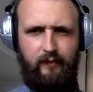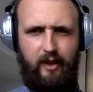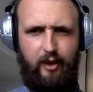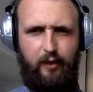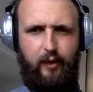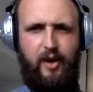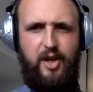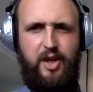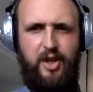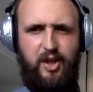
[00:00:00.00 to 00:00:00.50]

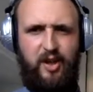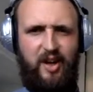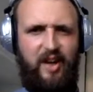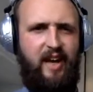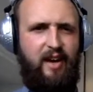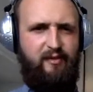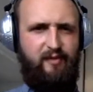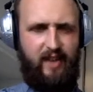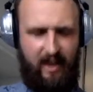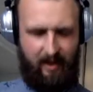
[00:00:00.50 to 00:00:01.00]
great shot. Oh,
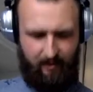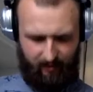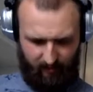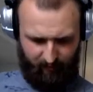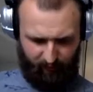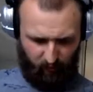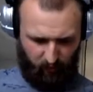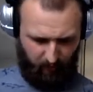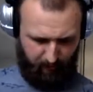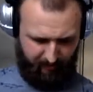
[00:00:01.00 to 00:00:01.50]
yeah, yeah, I
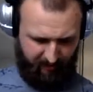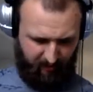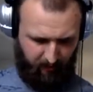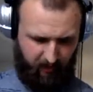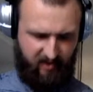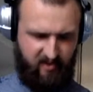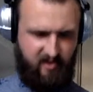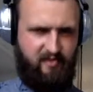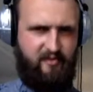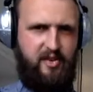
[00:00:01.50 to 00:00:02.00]
thought I'd better
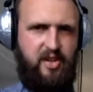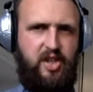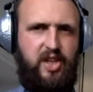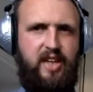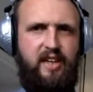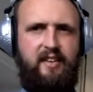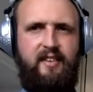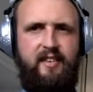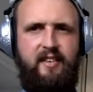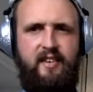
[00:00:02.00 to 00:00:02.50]
wear a
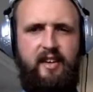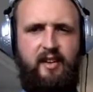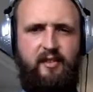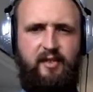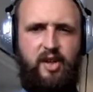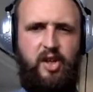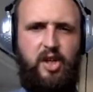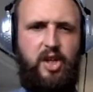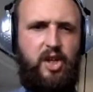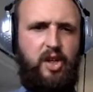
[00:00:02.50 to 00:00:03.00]
fishy
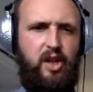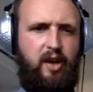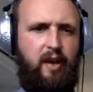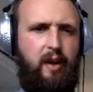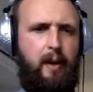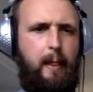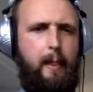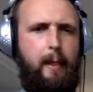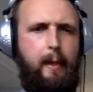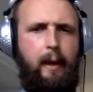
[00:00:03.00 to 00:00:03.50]
fishy shirt.
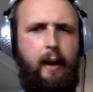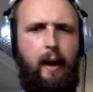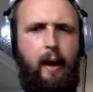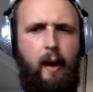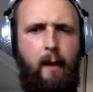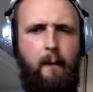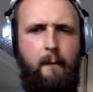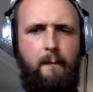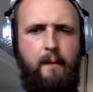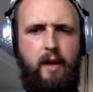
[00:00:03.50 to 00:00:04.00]

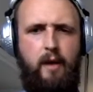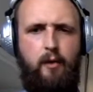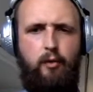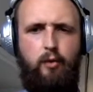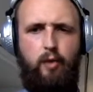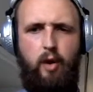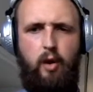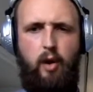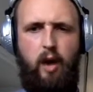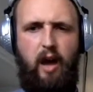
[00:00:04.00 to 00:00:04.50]
Um,
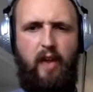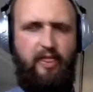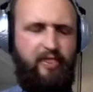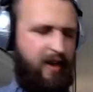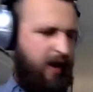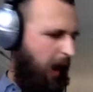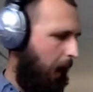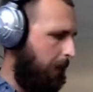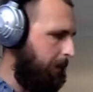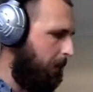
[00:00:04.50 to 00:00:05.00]
I
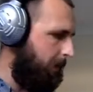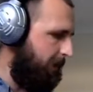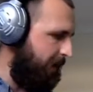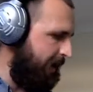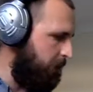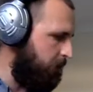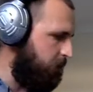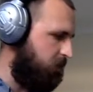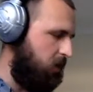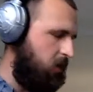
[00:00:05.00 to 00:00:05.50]
think I'm
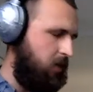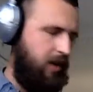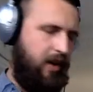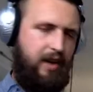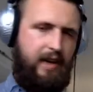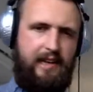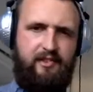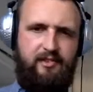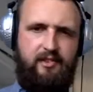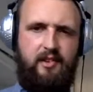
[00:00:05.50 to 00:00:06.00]
about done.
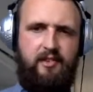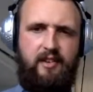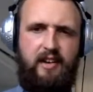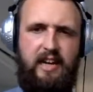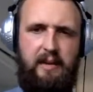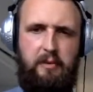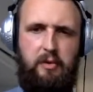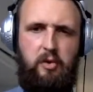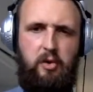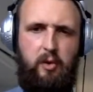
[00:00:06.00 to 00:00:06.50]
Unless there's
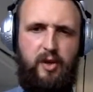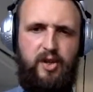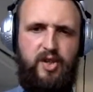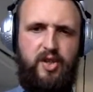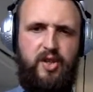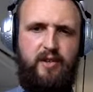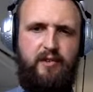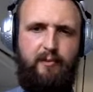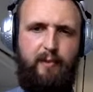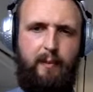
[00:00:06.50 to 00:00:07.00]
any more
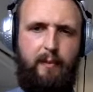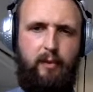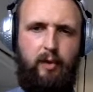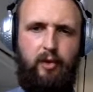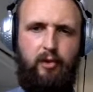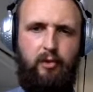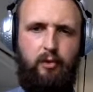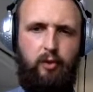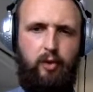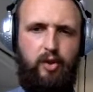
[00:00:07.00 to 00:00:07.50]
questions, people
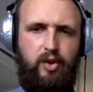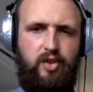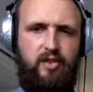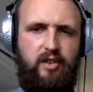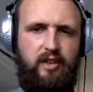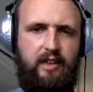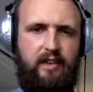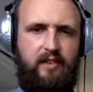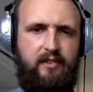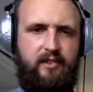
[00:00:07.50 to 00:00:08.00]
got some questions.
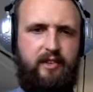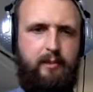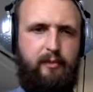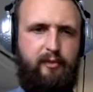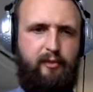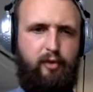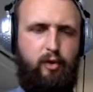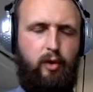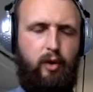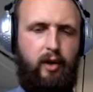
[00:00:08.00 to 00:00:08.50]
I'll answer them
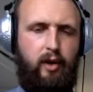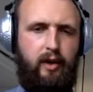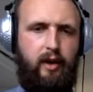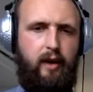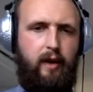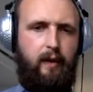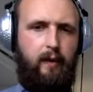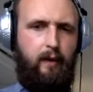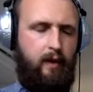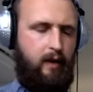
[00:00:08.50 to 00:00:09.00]
before I
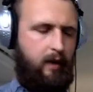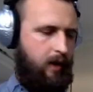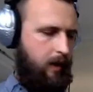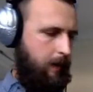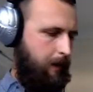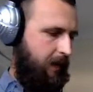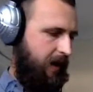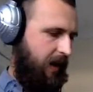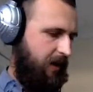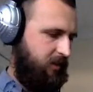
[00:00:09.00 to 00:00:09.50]
go.
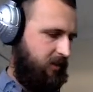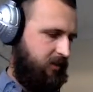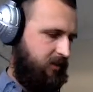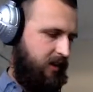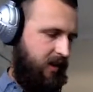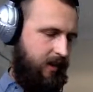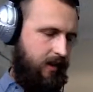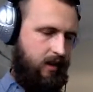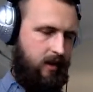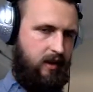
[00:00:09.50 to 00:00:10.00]
But as I
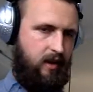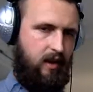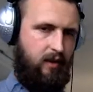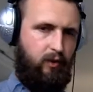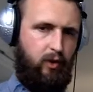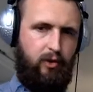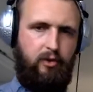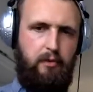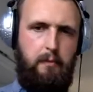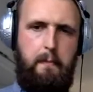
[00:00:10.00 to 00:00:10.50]
say, uh, I've
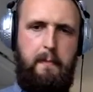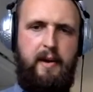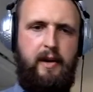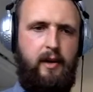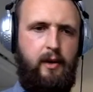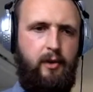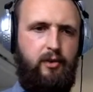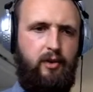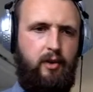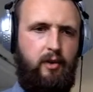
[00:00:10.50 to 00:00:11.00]
got some
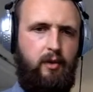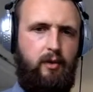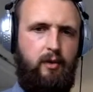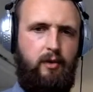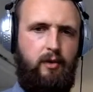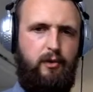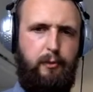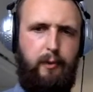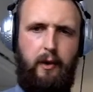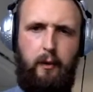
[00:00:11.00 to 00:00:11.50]
minnows
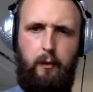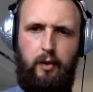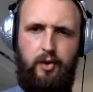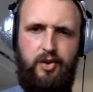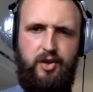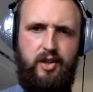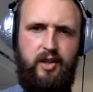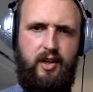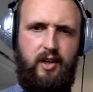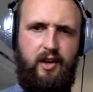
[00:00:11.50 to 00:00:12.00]
on
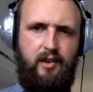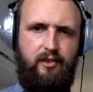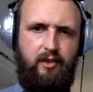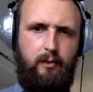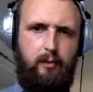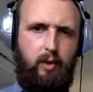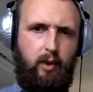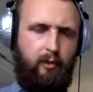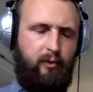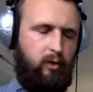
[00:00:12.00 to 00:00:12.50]
Springwatch tonight, so
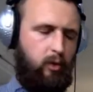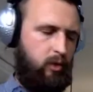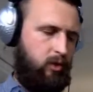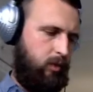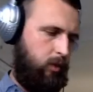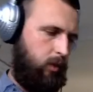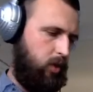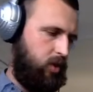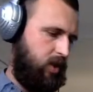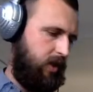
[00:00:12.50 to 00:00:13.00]
I'm looking forward
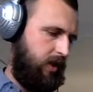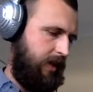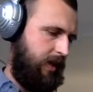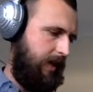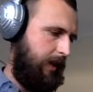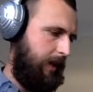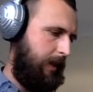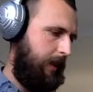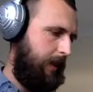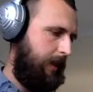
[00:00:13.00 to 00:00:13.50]
to watching
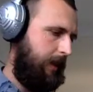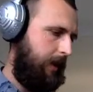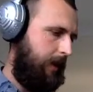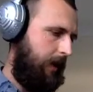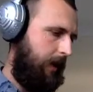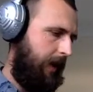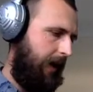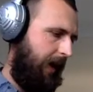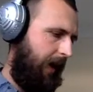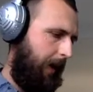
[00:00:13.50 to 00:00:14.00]
that.
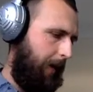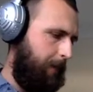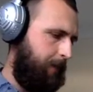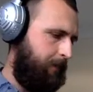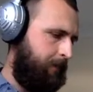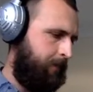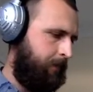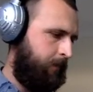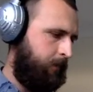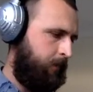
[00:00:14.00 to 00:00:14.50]
Um,